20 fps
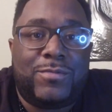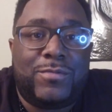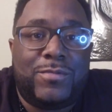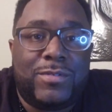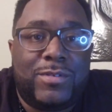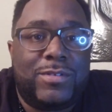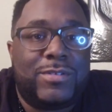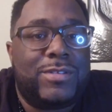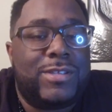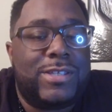
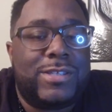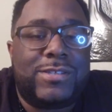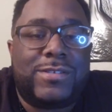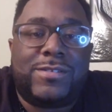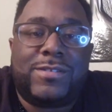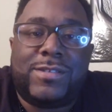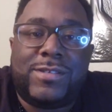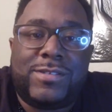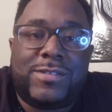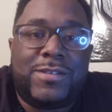
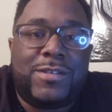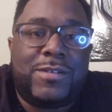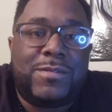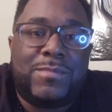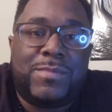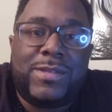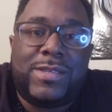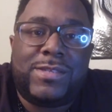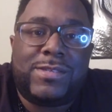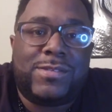It's
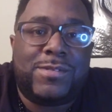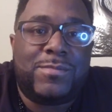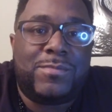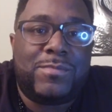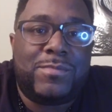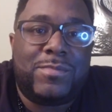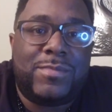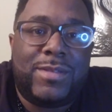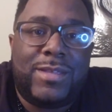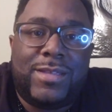gonna be
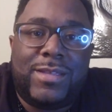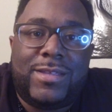some